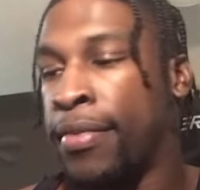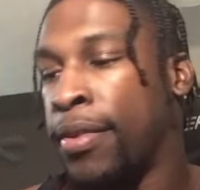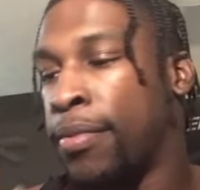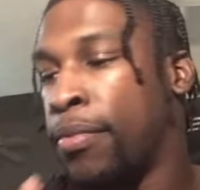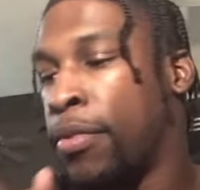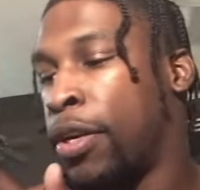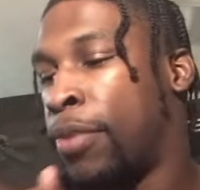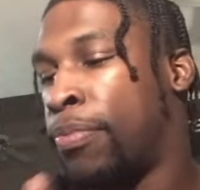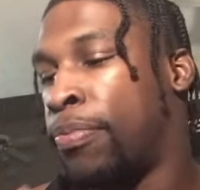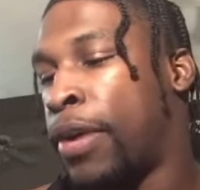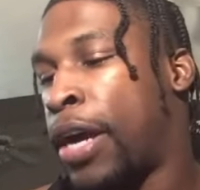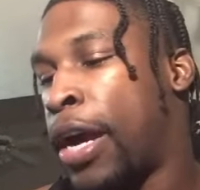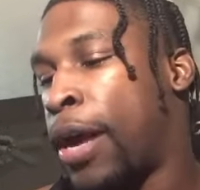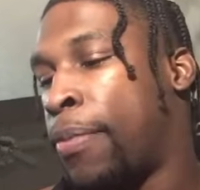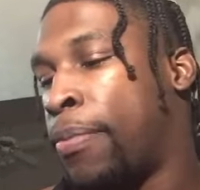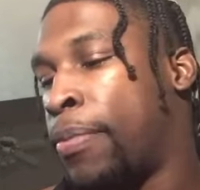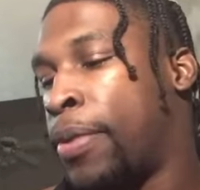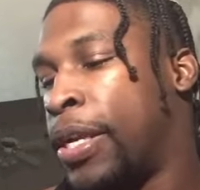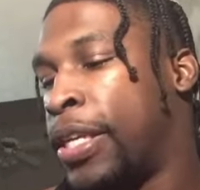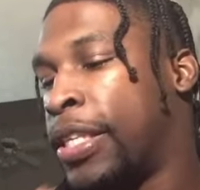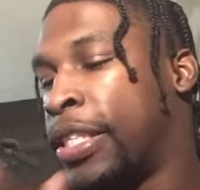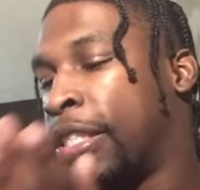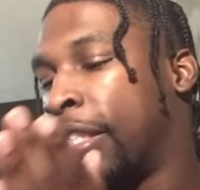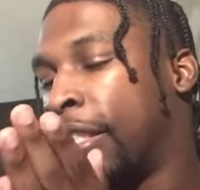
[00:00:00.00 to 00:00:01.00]
But the problem
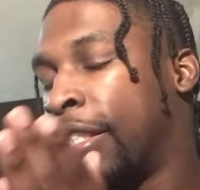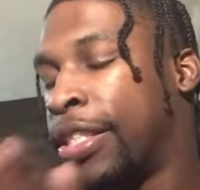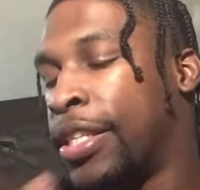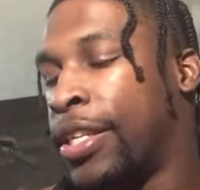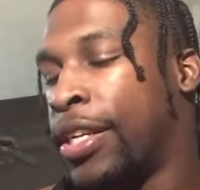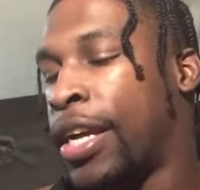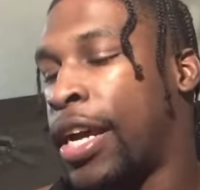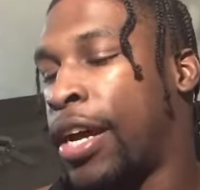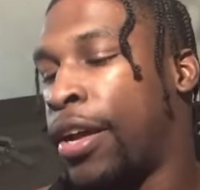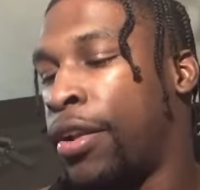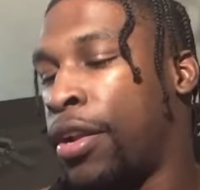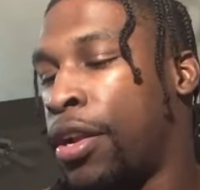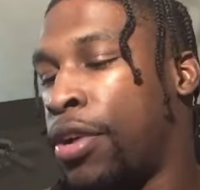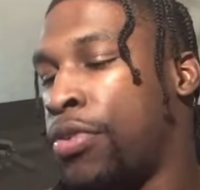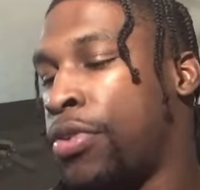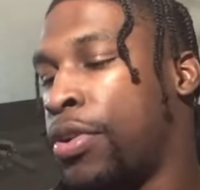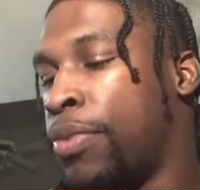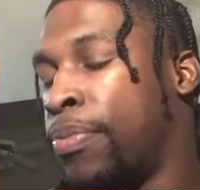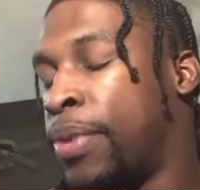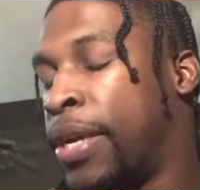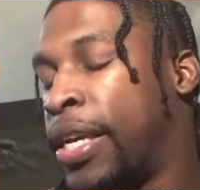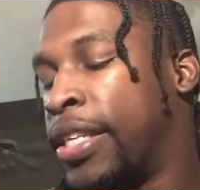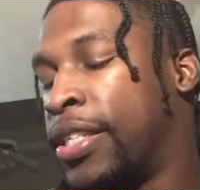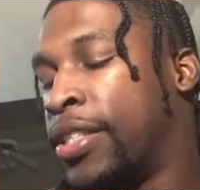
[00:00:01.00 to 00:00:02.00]
is look how low
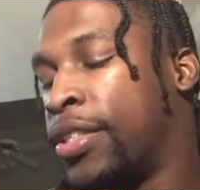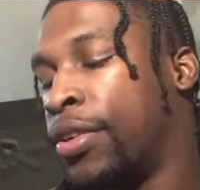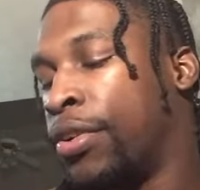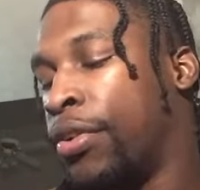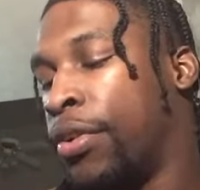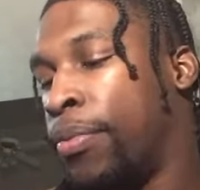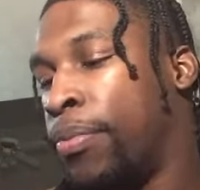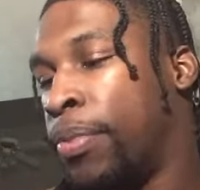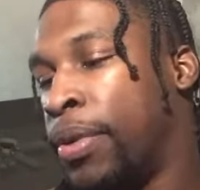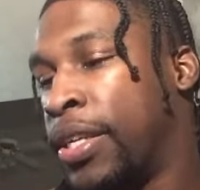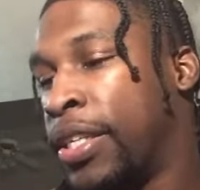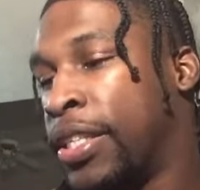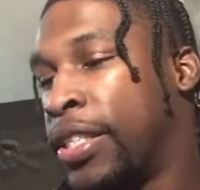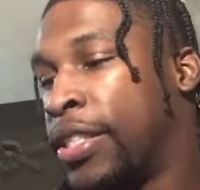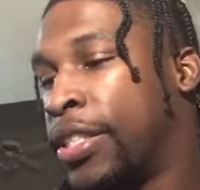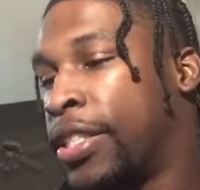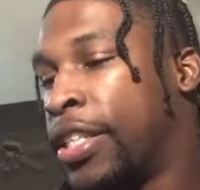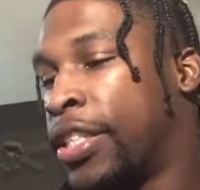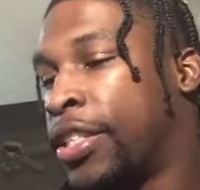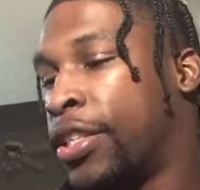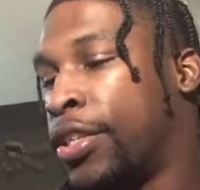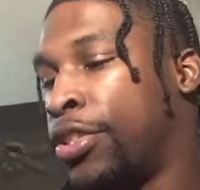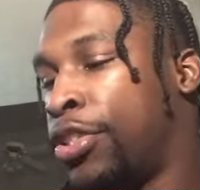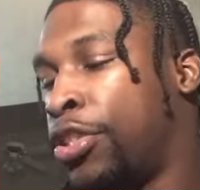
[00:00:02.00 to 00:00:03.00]
the base are. But this is
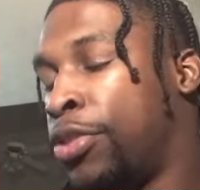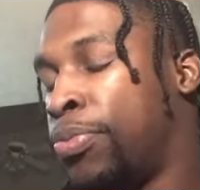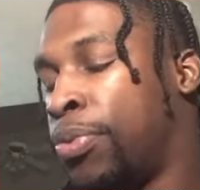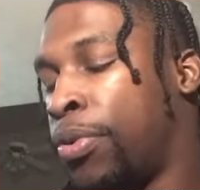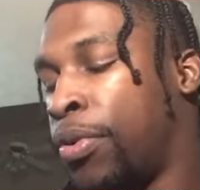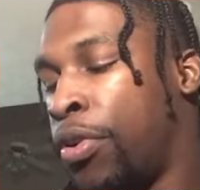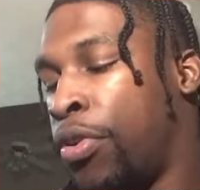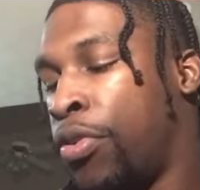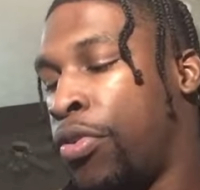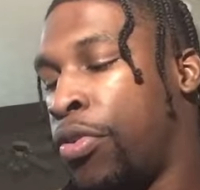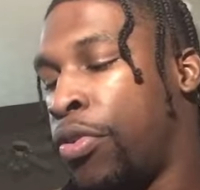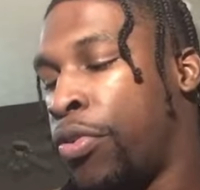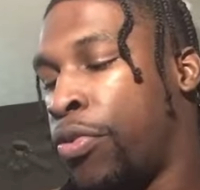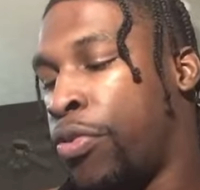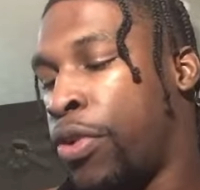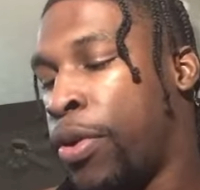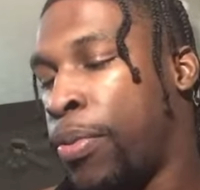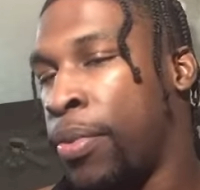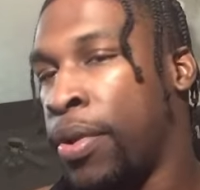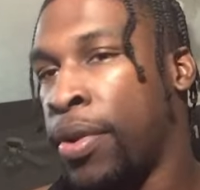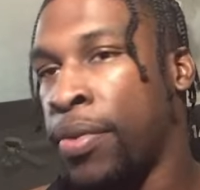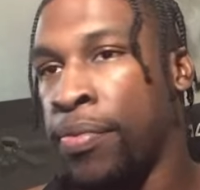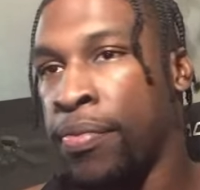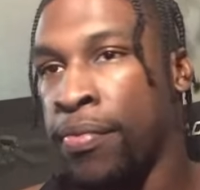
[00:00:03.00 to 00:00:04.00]
such a super old
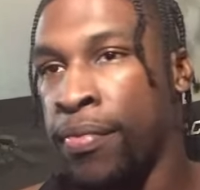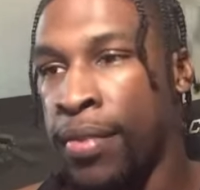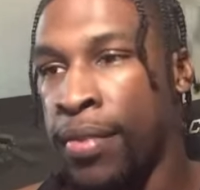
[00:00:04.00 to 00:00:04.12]
equipment.